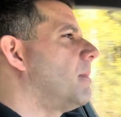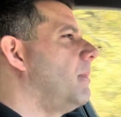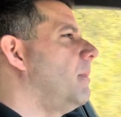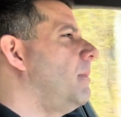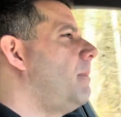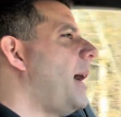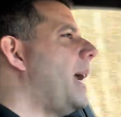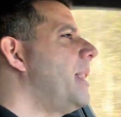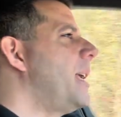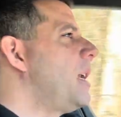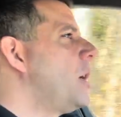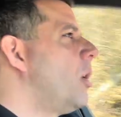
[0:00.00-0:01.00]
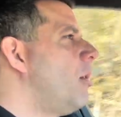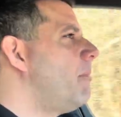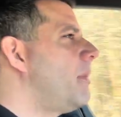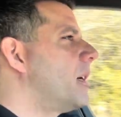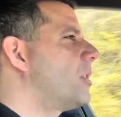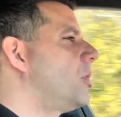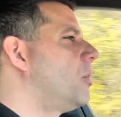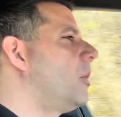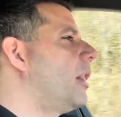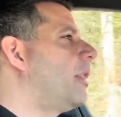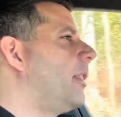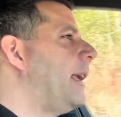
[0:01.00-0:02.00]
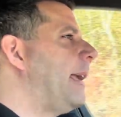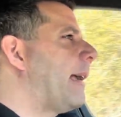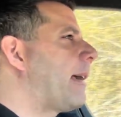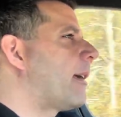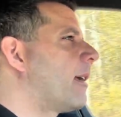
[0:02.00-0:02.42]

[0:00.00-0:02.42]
by the numbers you would think